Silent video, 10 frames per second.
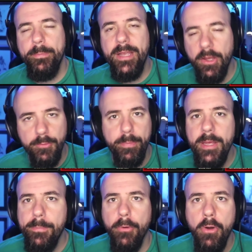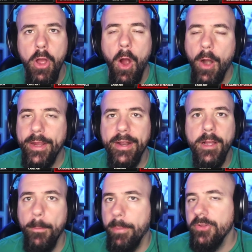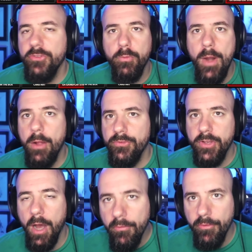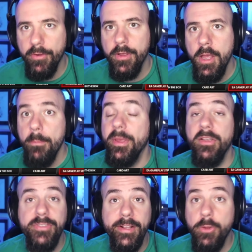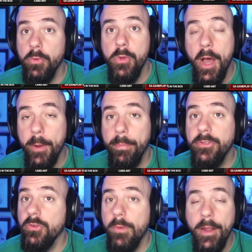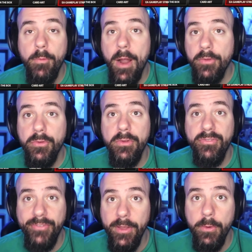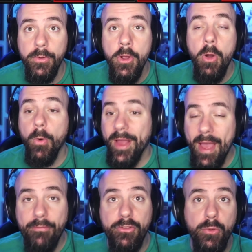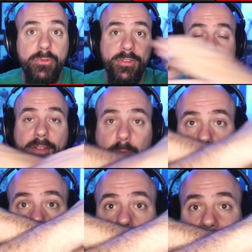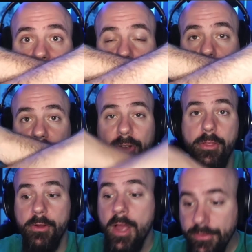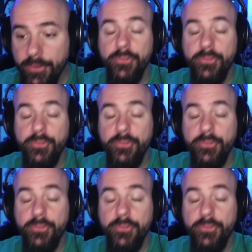because people are getting a bunch of routes covered because they don't know how to put the right routes on the field or they have two slants running right into each other the